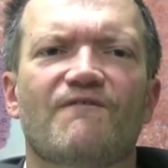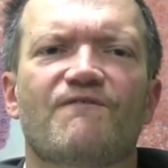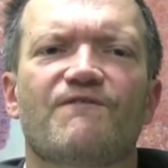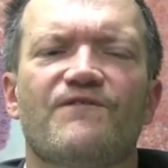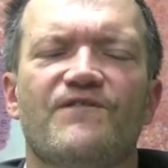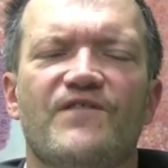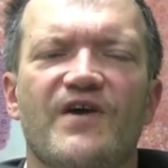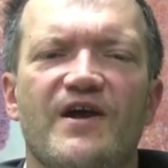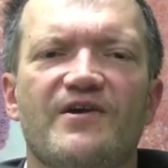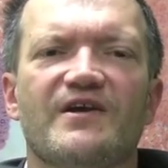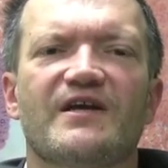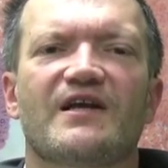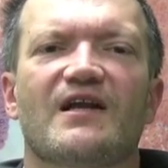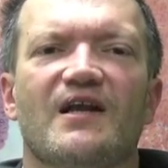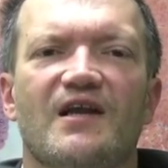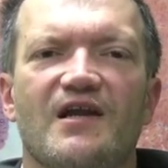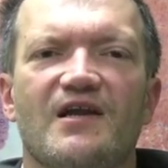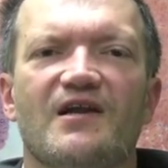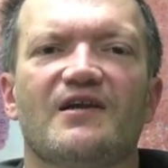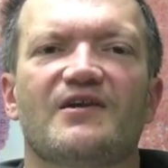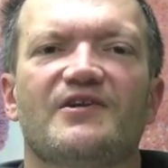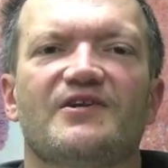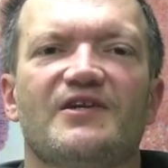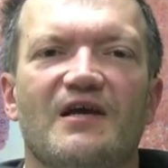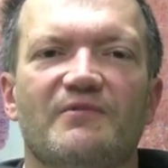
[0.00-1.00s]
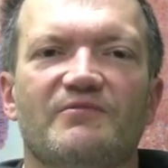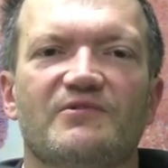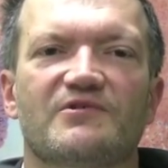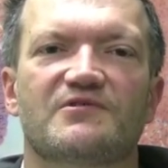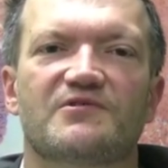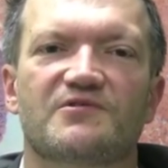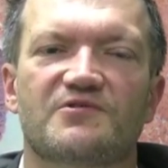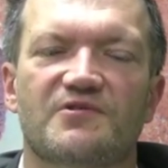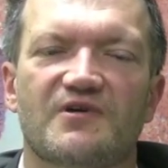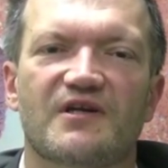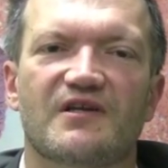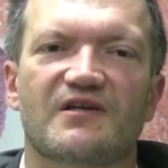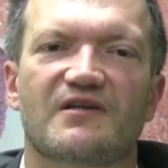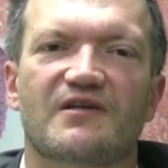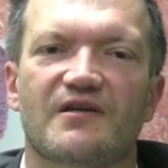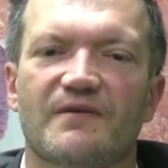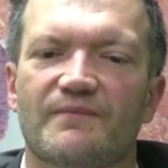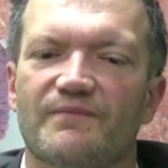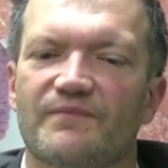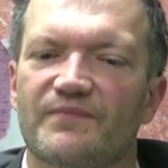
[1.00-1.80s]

very clearly demonstrate